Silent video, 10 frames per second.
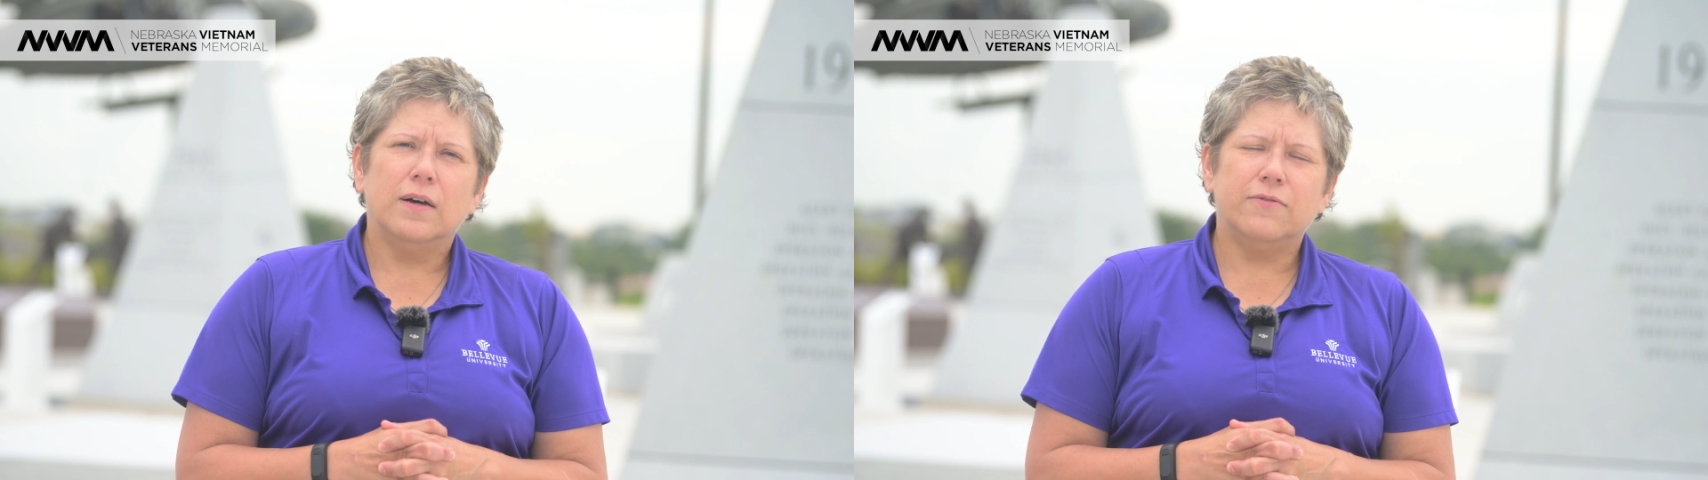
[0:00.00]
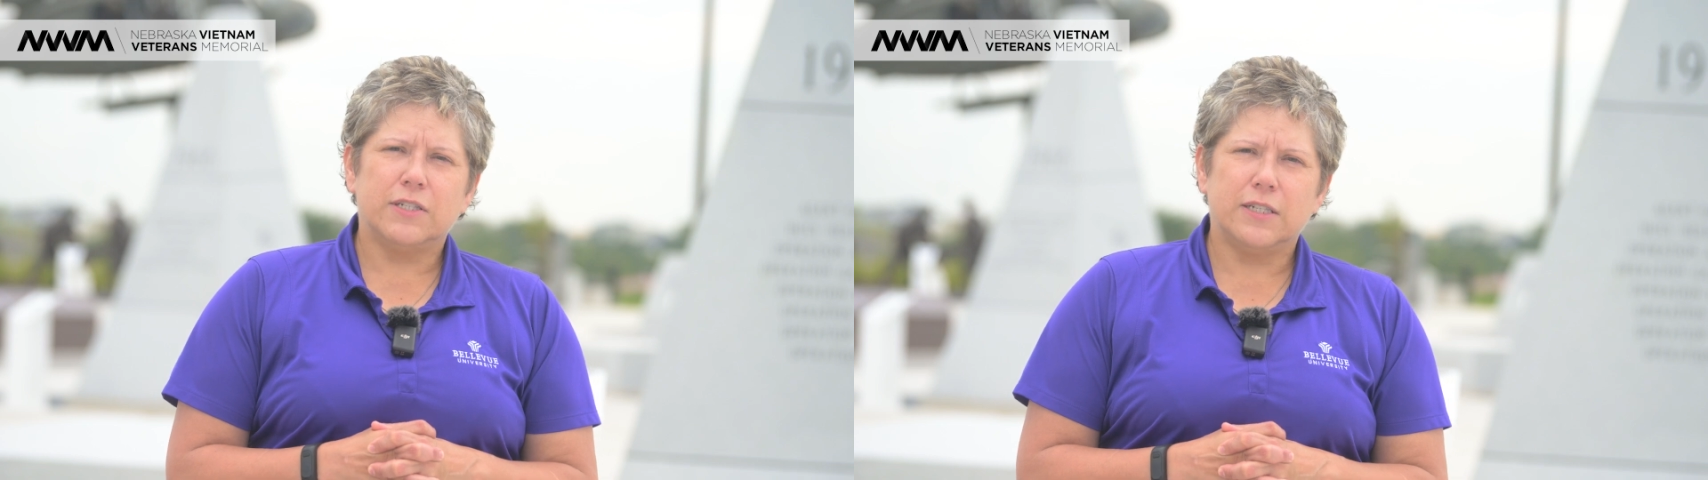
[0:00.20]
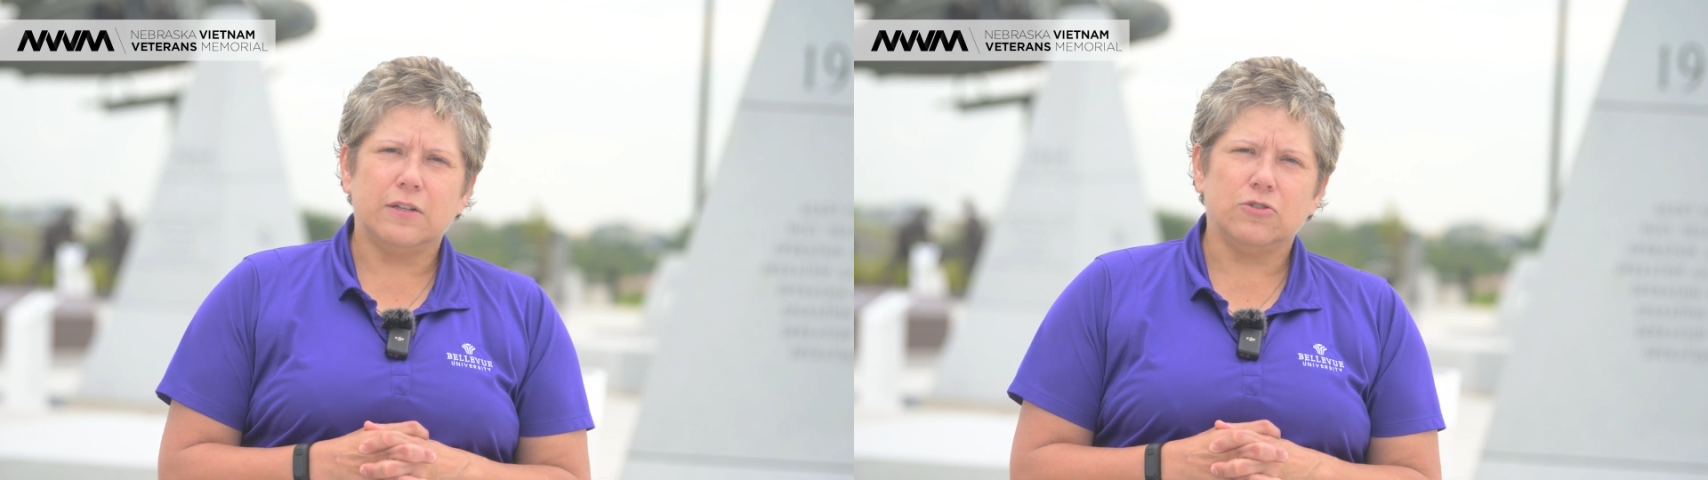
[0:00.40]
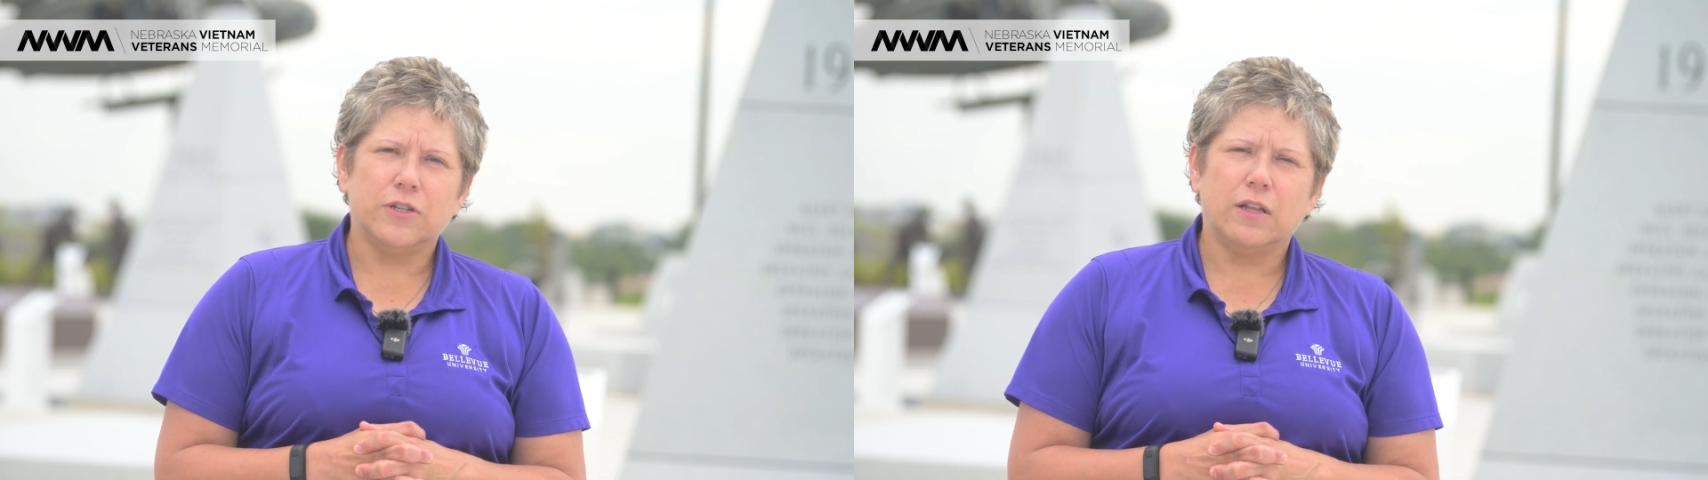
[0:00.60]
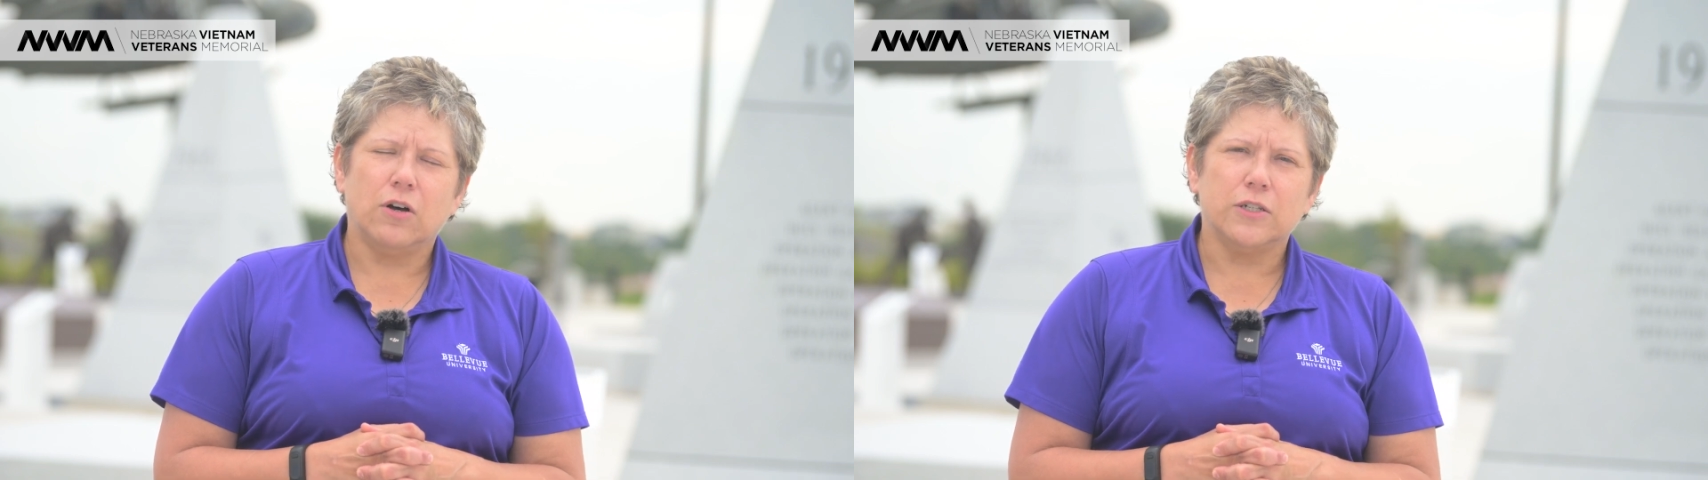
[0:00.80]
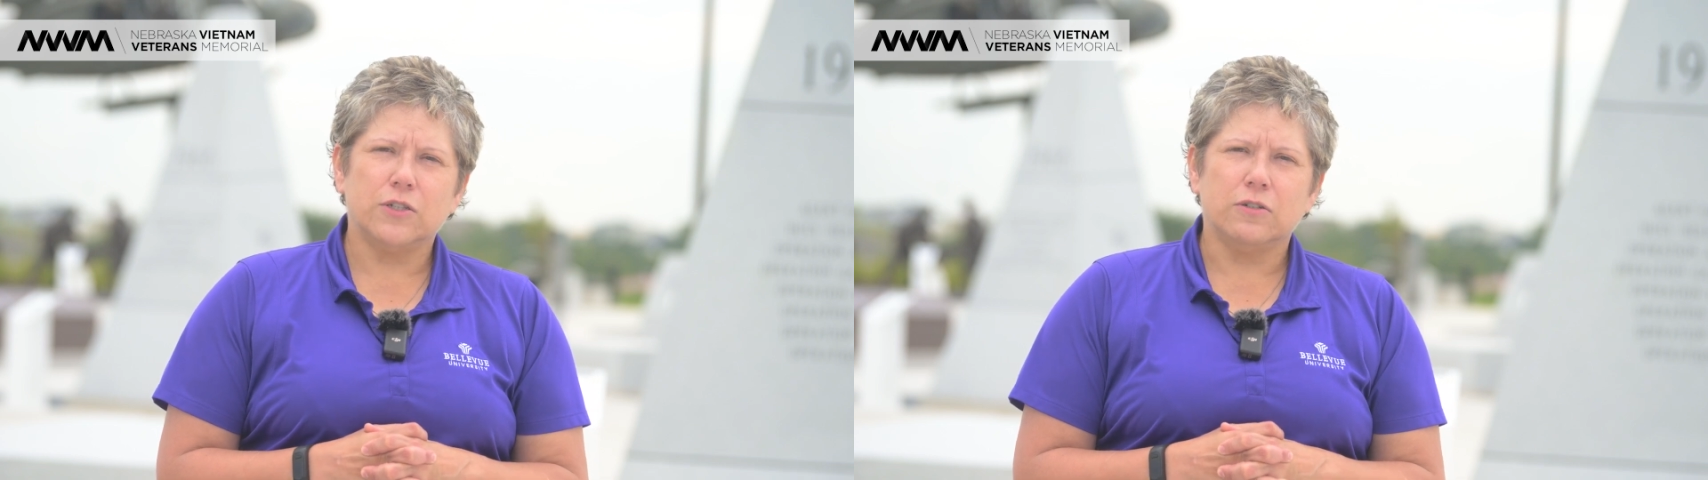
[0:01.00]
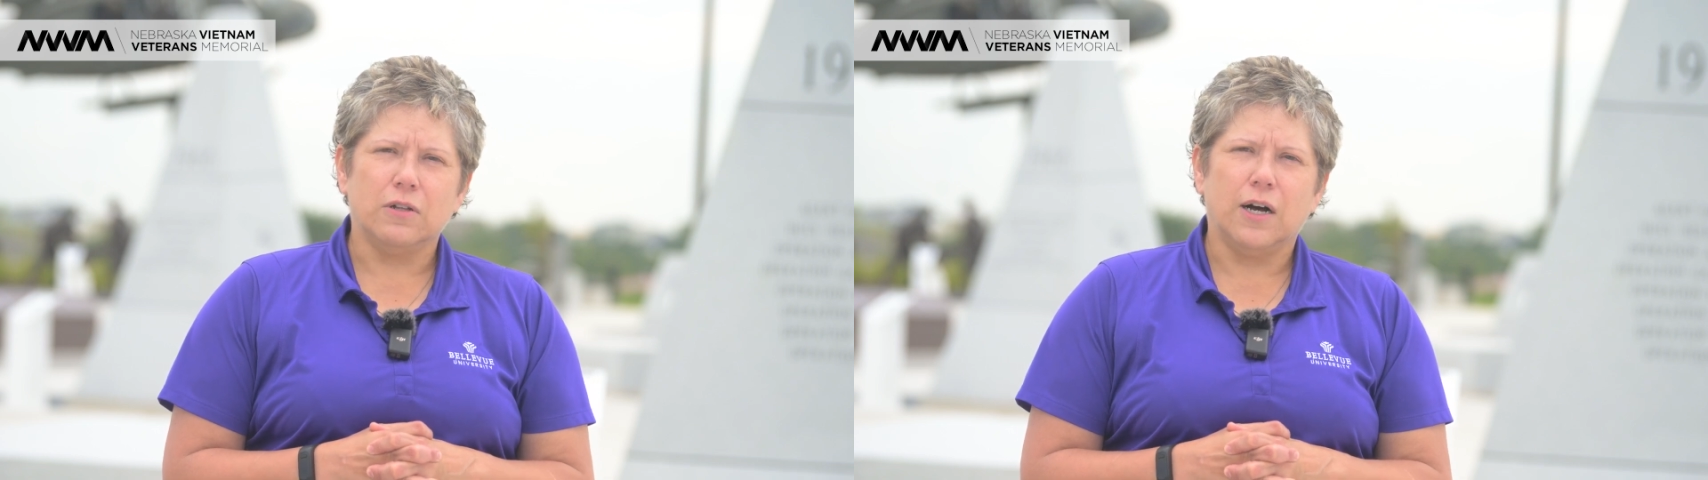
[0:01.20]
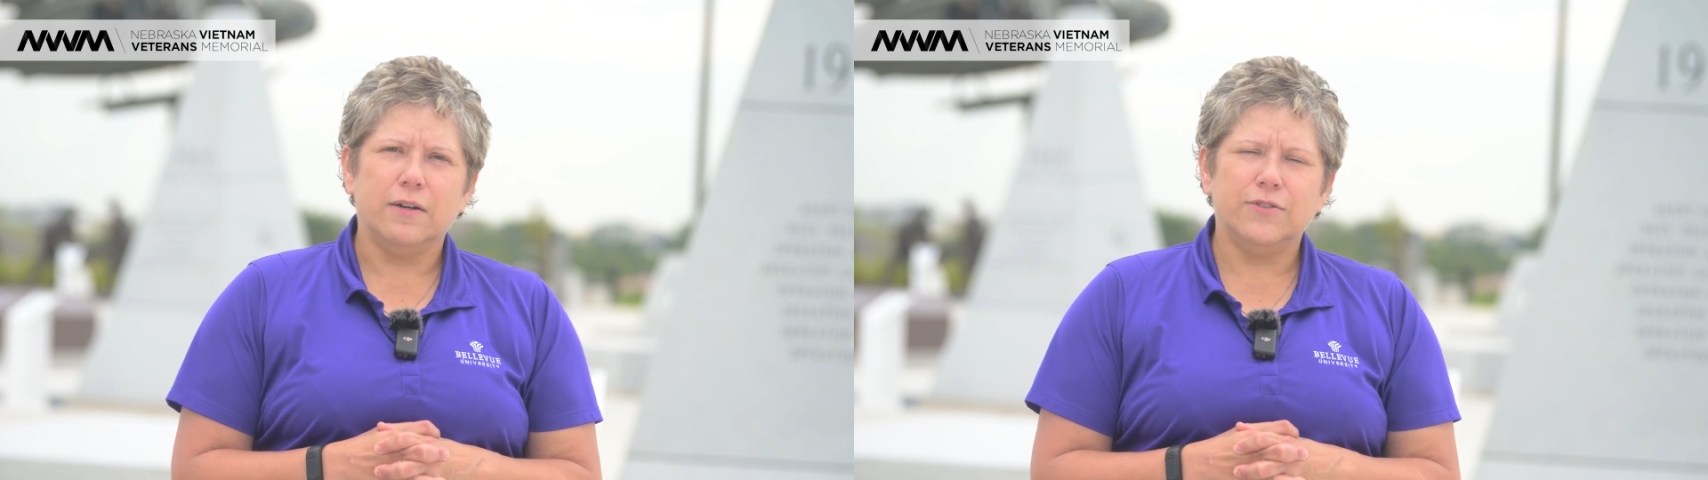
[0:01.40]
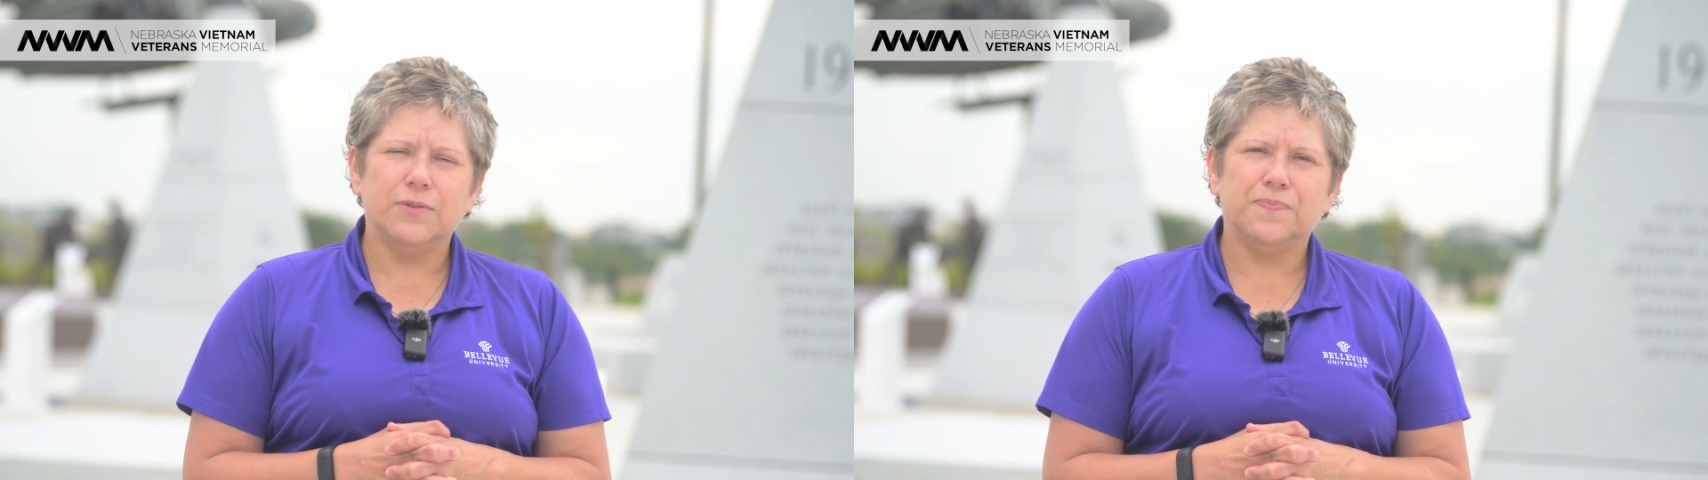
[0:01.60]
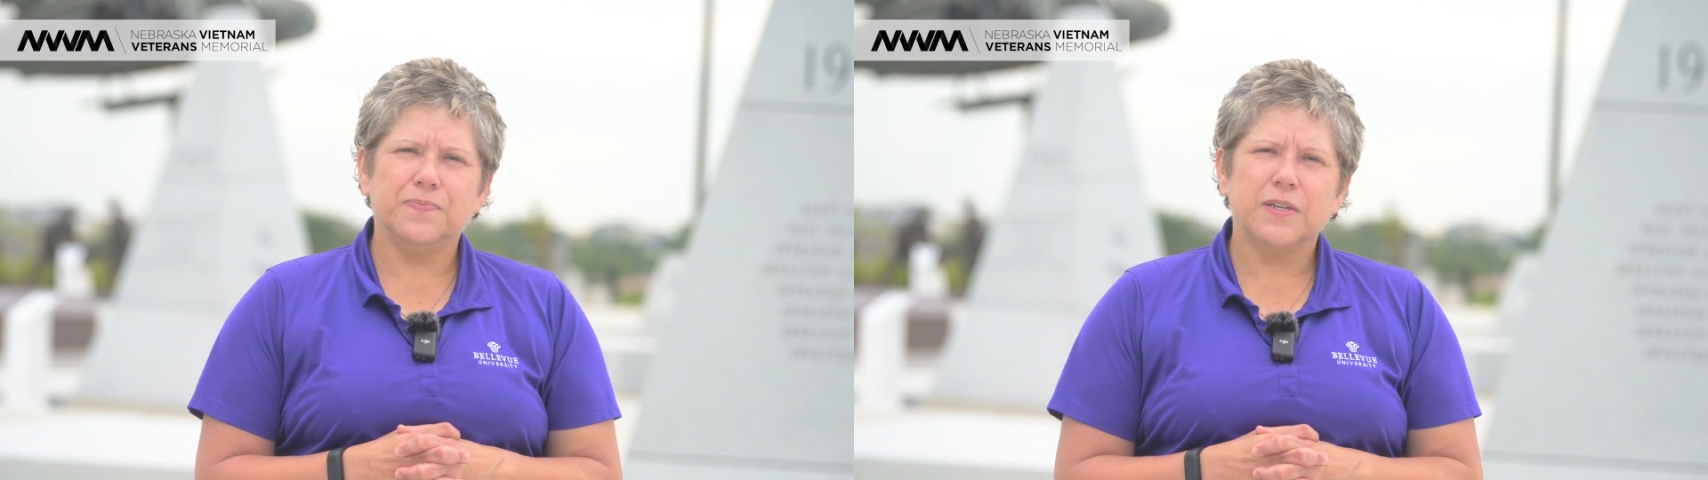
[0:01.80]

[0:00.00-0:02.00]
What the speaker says: of the sailors that lost their lives.